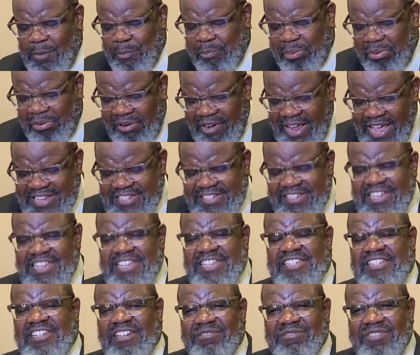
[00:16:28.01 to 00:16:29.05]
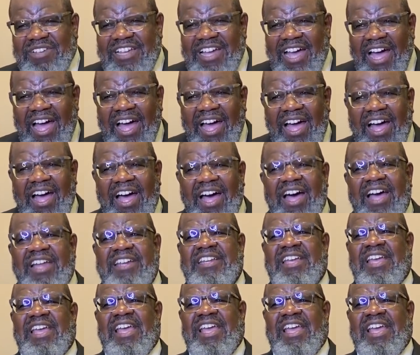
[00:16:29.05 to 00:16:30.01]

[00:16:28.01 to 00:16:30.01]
presence of God